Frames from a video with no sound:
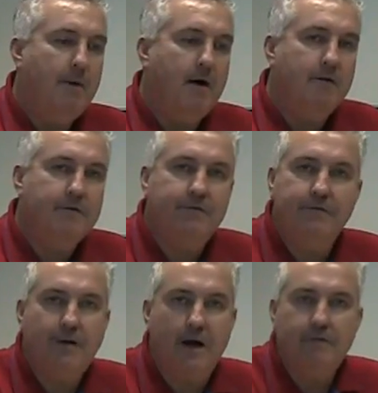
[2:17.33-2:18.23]
Bar
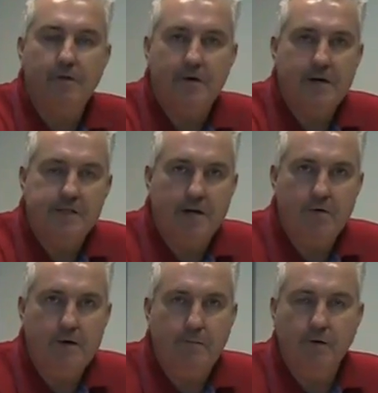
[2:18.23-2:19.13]
5-3 is the
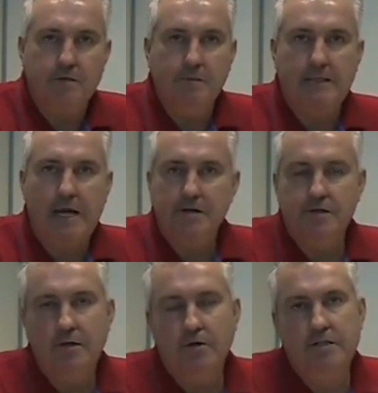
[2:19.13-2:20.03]
only possible danger,
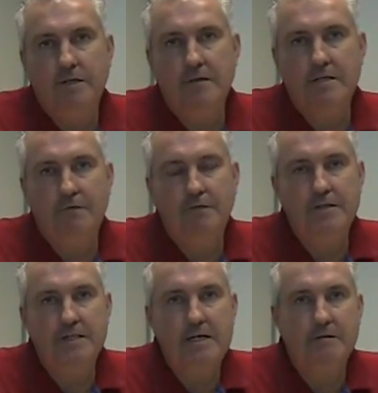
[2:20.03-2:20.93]
and it looks as if he's out for
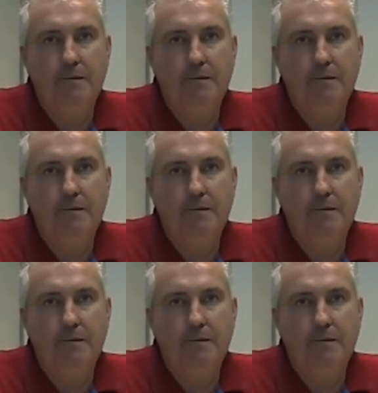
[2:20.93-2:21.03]
the season.